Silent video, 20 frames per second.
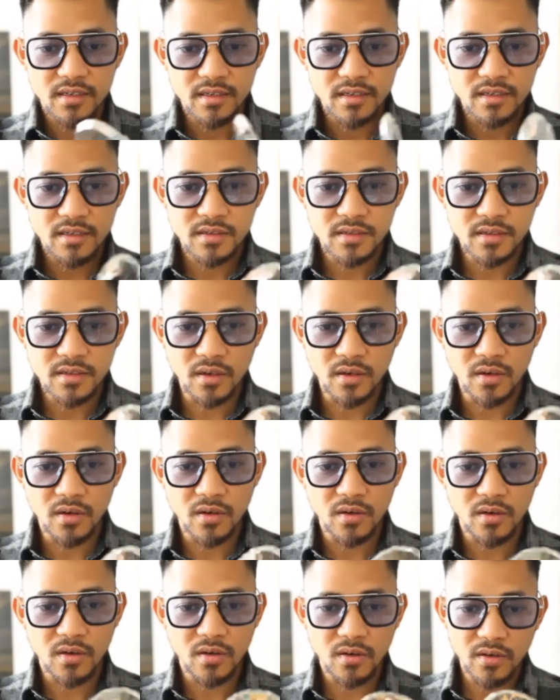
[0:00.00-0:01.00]

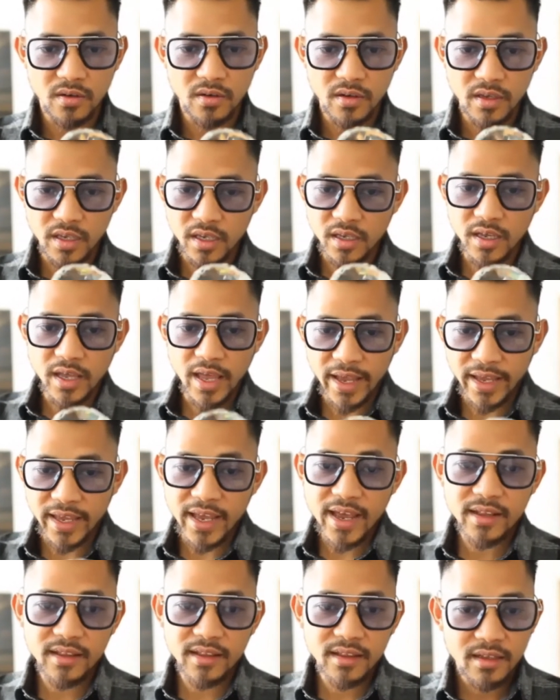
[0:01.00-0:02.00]
So
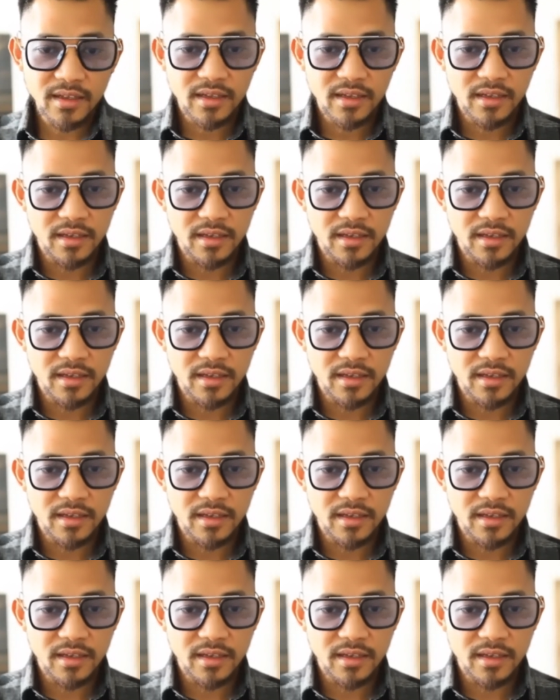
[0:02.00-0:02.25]
again,